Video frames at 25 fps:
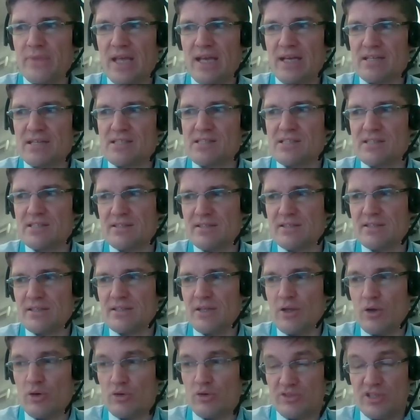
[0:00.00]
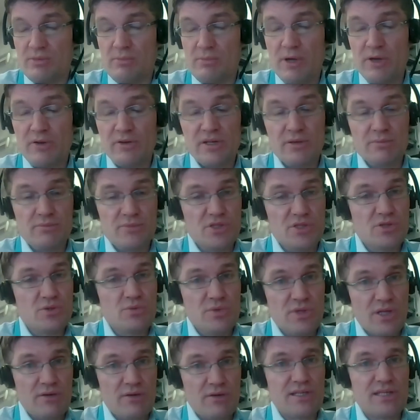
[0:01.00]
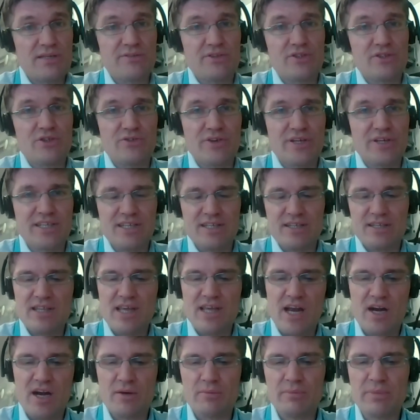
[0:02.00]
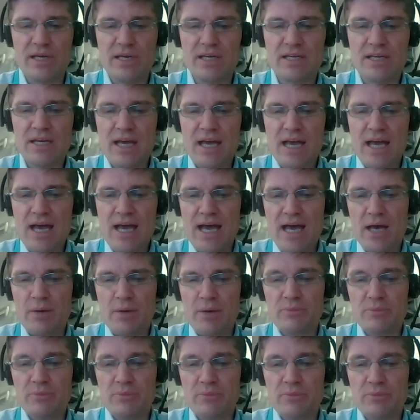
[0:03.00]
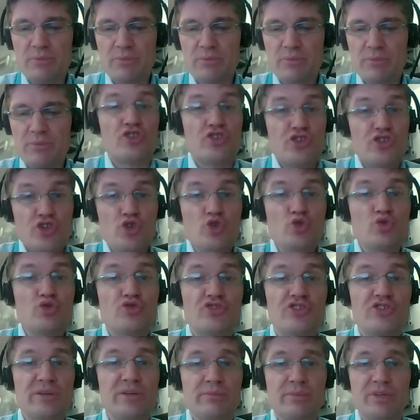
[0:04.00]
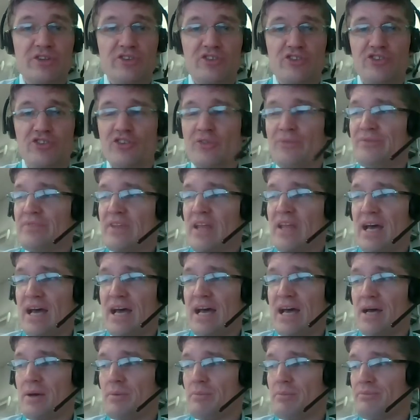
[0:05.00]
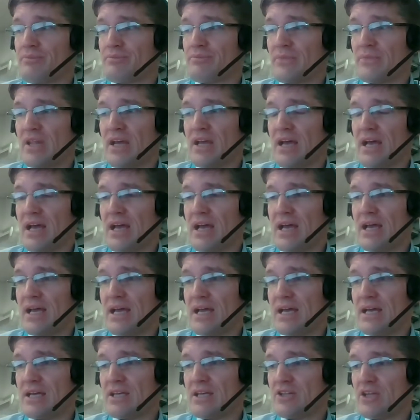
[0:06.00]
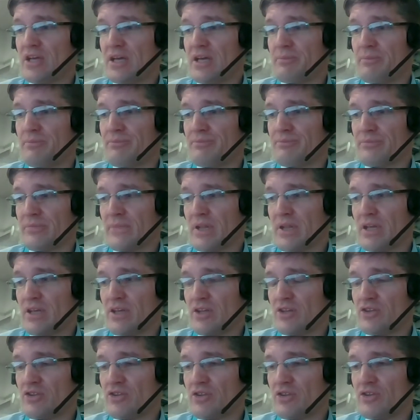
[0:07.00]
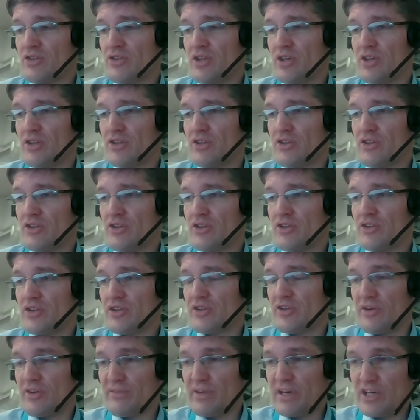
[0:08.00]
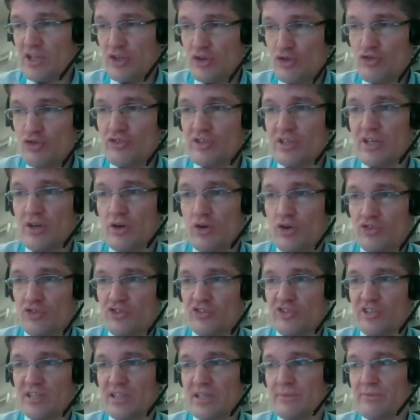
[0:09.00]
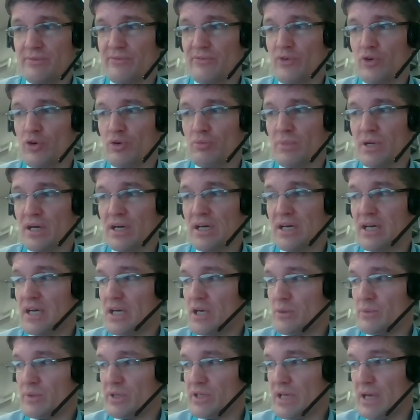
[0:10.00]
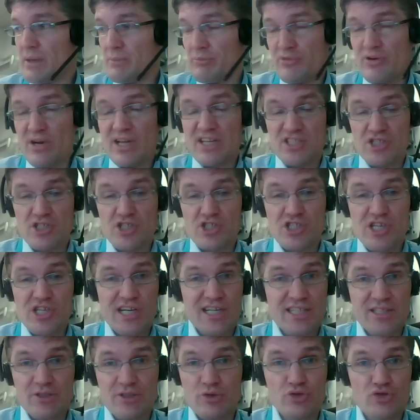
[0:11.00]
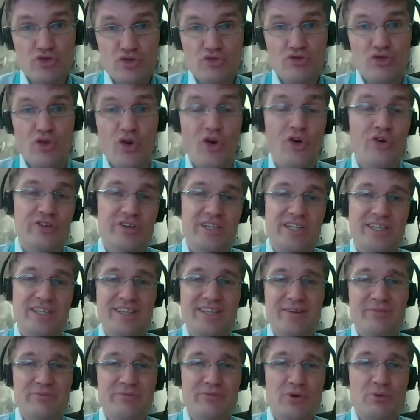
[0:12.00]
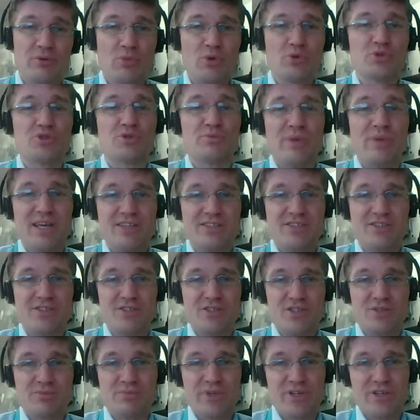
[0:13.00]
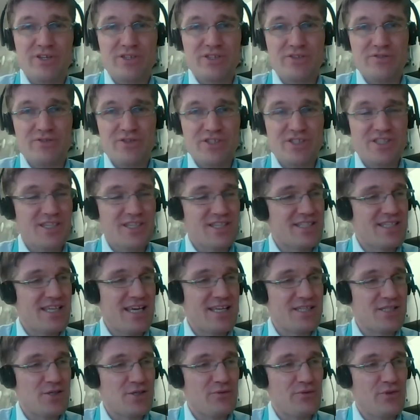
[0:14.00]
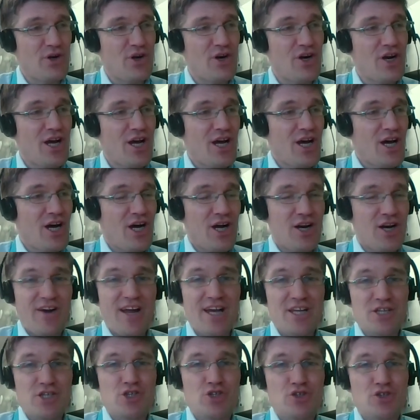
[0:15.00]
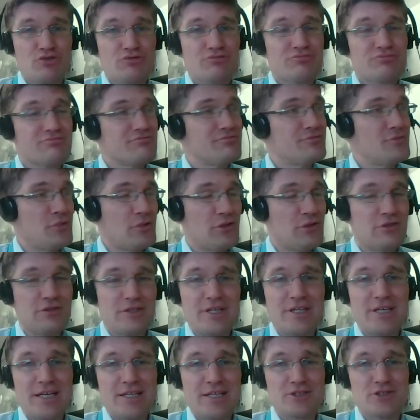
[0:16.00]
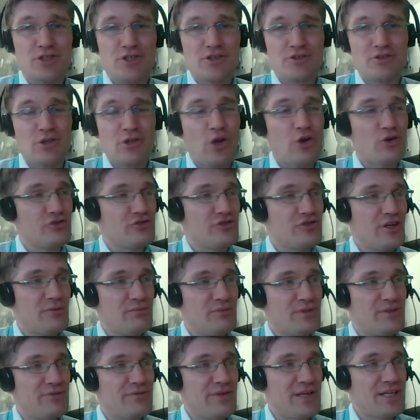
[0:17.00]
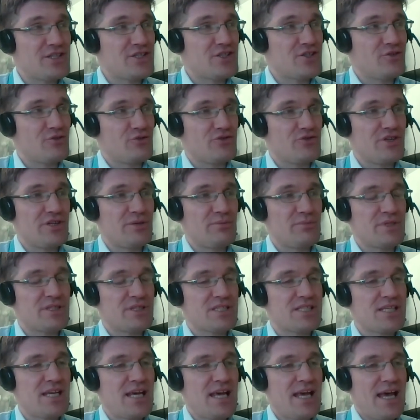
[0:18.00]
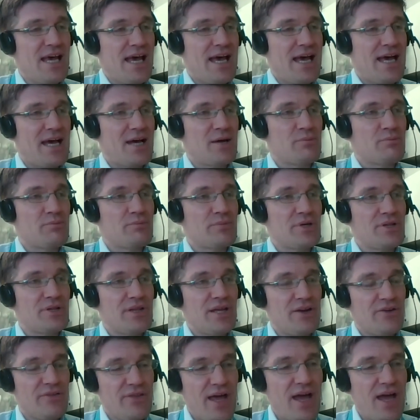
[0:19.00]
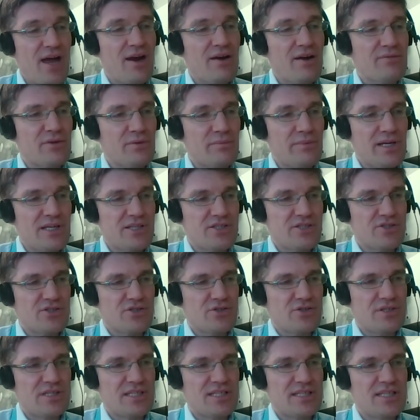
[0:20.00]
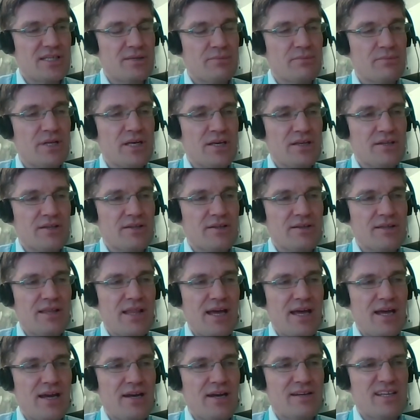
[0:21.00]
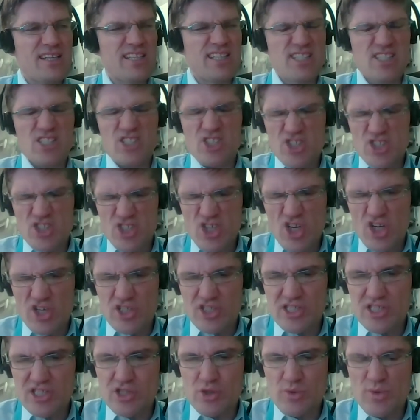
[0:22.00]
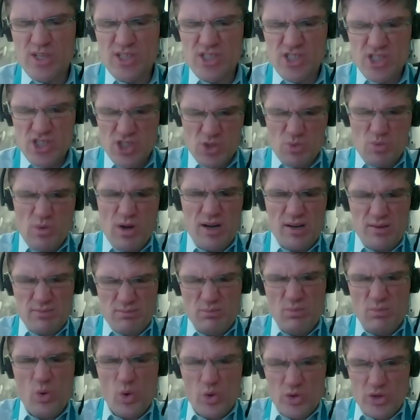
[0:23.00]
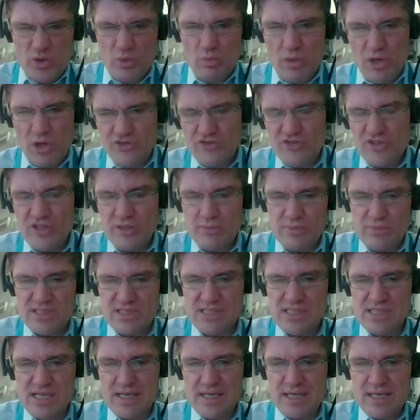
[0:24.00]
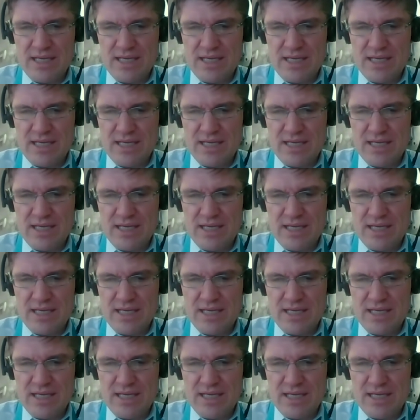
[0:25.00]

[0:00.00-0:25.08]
excellent long-term outcomes without even the radiotherapy. There are new treatments that are very good in Hodgkin lymphoma. We at present generally do not need them for most patients because of the success of our actual sort of long-term conventional treatments, but they're there for patients who need them. They're there in situations where more than one treatment's